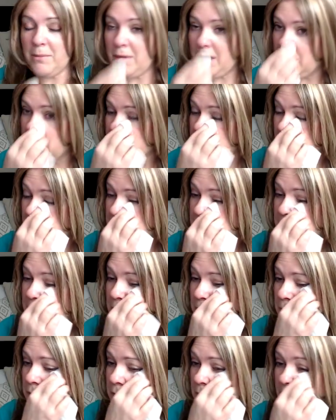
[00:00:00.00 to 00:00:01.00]
or maybe
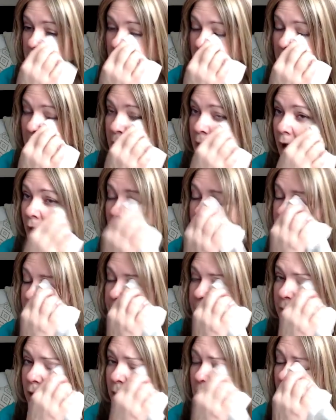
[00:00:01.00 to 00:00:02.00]
unlisted or something.
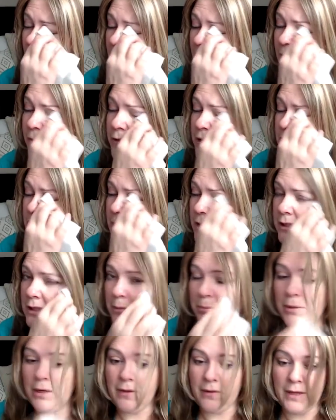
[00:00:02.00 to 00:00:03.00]
I don't know. I'll have to
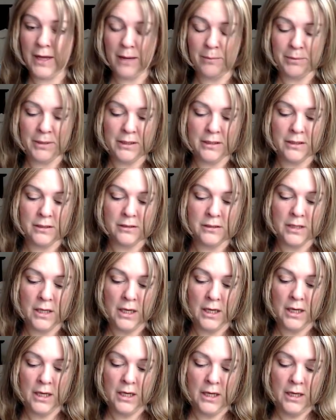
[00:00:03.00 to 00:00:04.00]
sleep on that
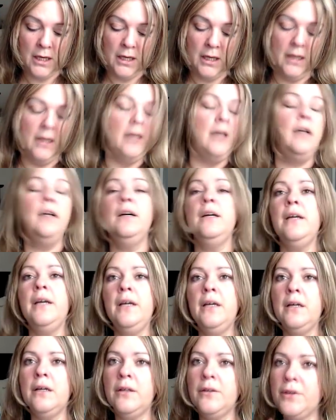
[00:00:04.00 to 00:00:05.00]
because
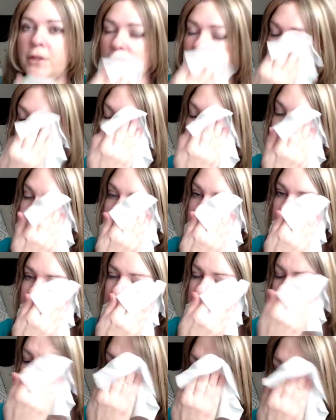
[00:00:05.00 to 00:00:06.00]
the girl
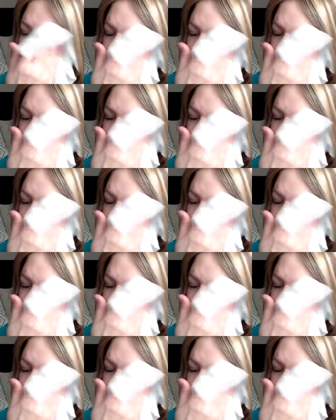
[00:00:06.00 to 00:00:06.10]
seems